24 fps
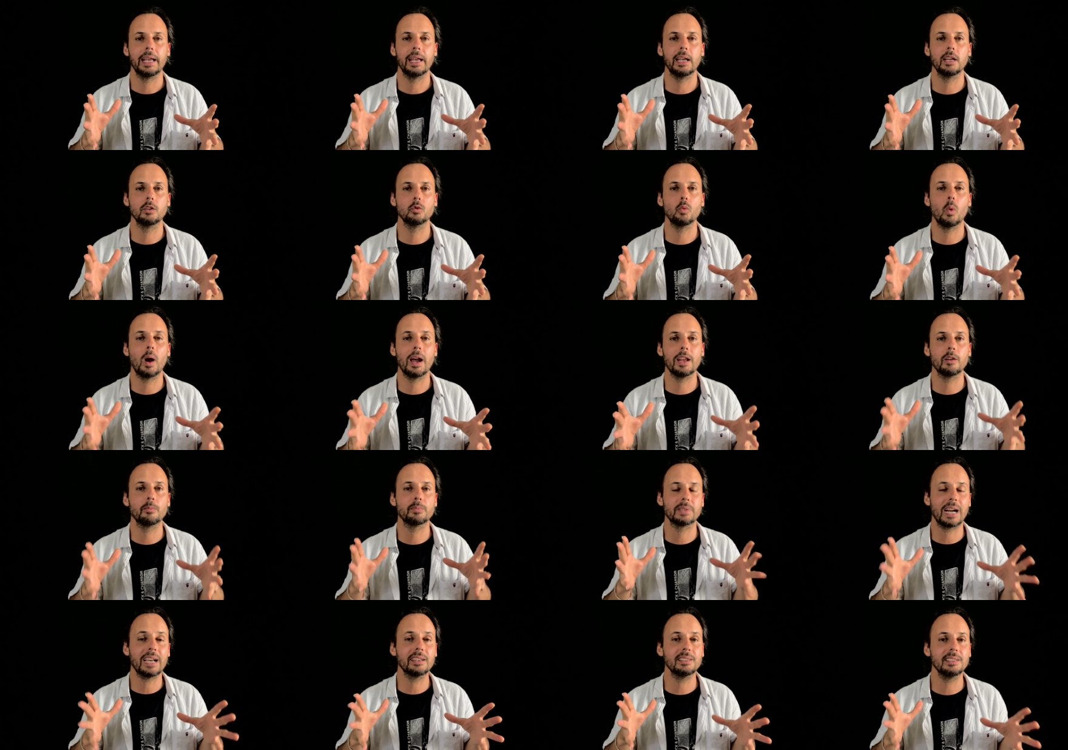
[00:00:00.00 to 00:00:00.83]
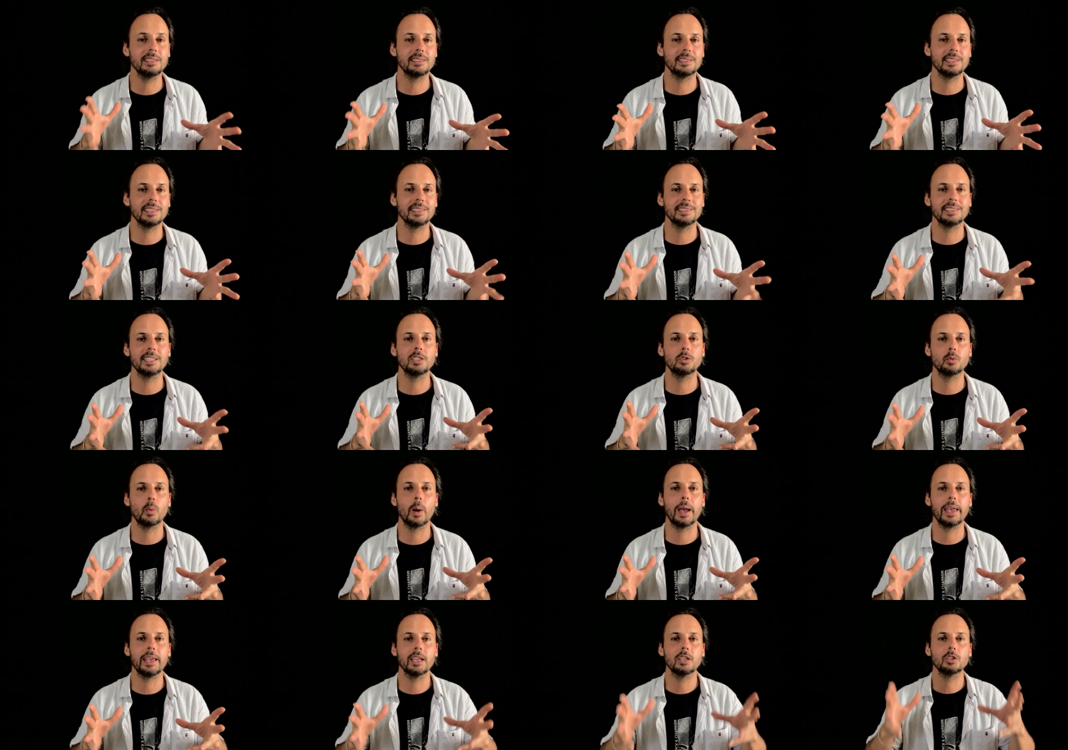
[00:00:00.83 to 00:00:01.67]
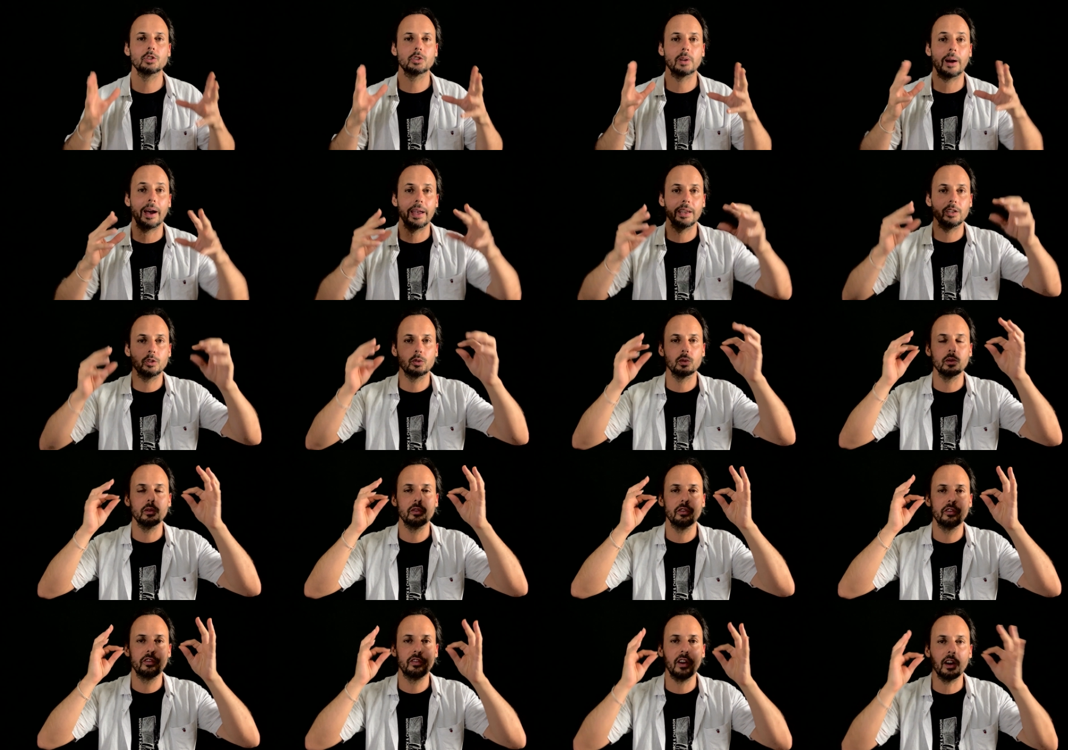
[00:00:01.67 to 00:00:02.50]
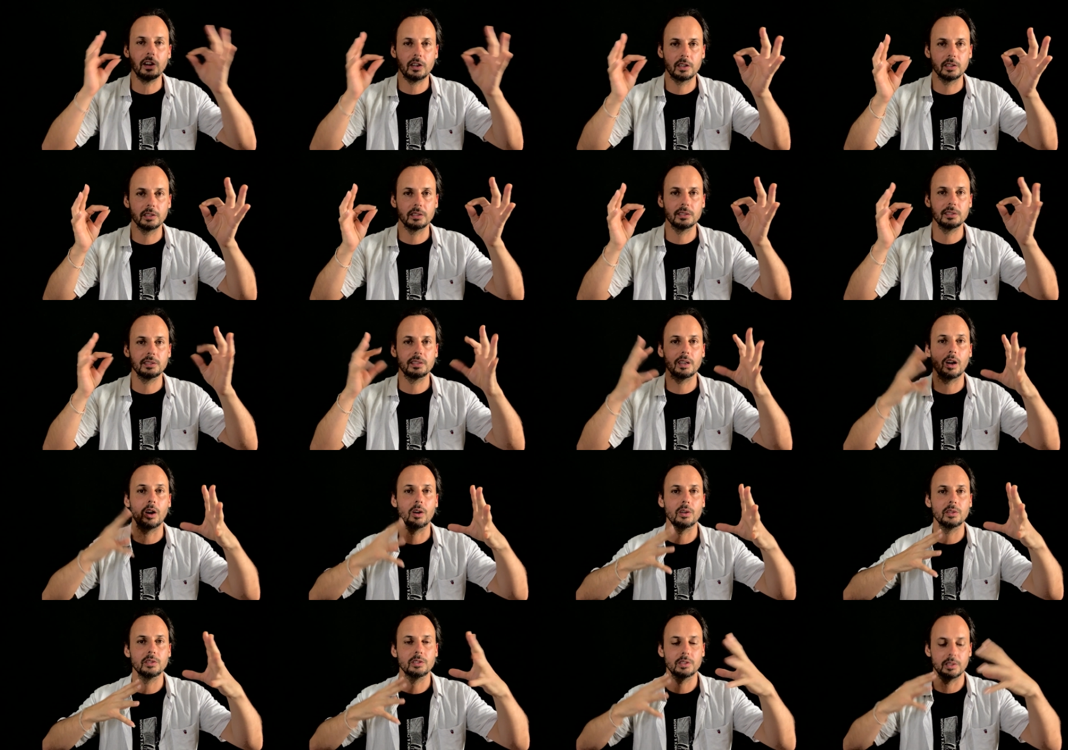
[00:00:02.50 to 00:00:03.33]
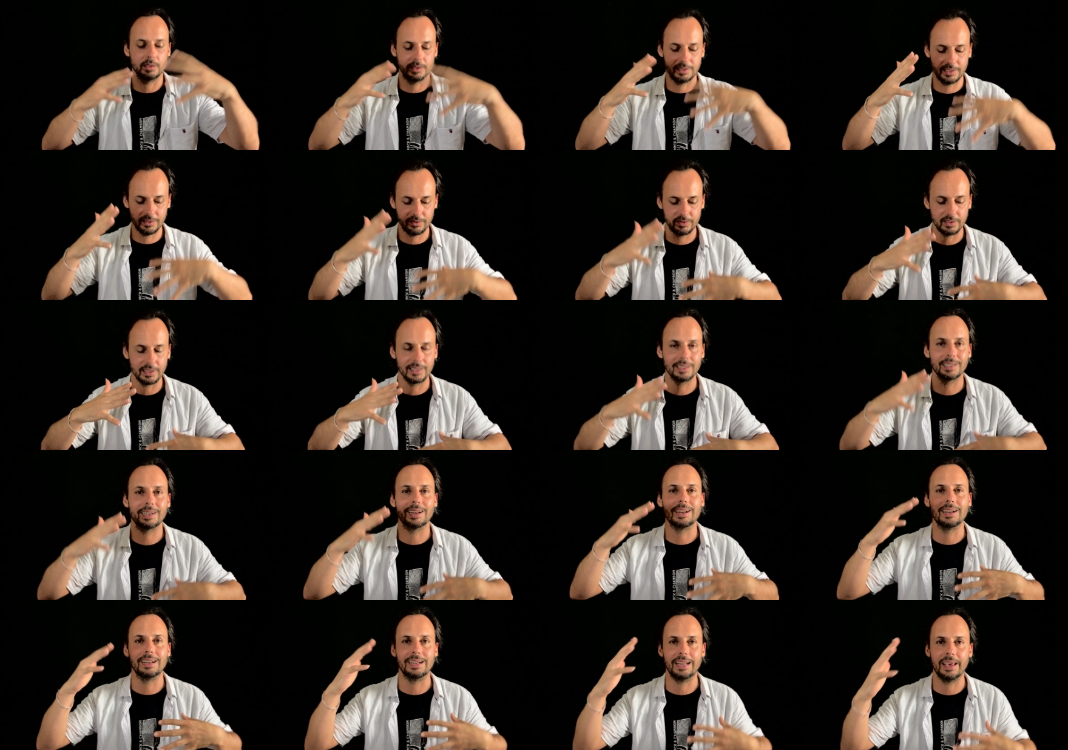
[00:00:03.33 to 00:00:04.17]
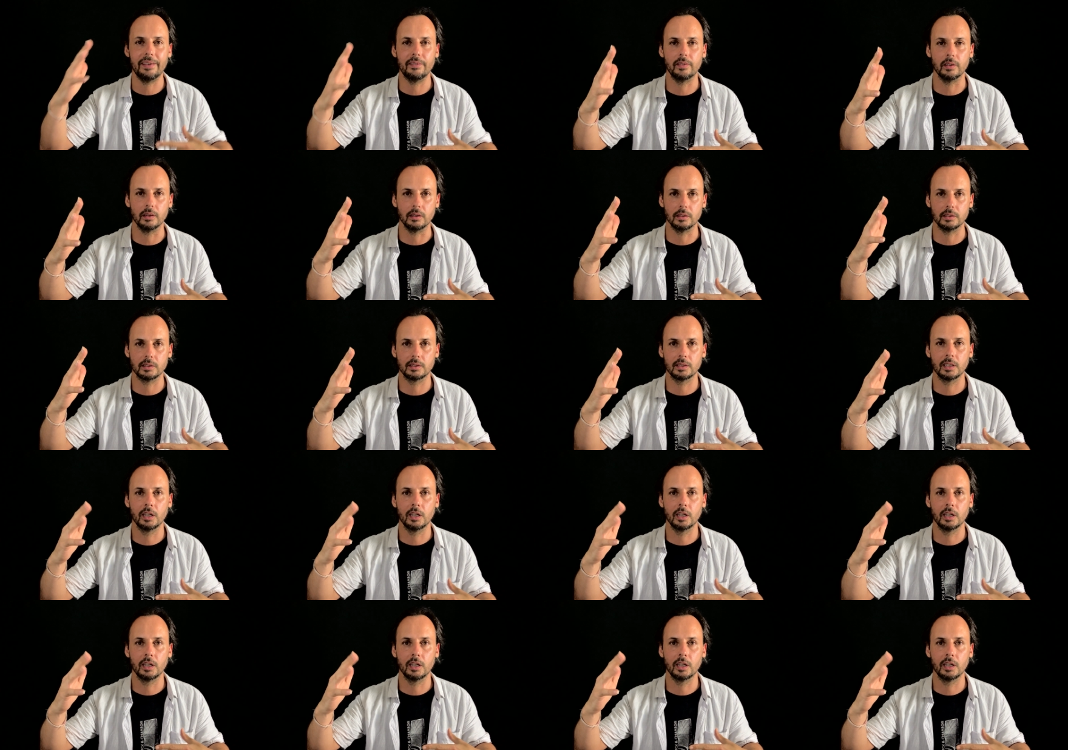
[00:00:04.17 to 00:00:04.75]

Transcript: And while practicing this way, try to focus on the different levels.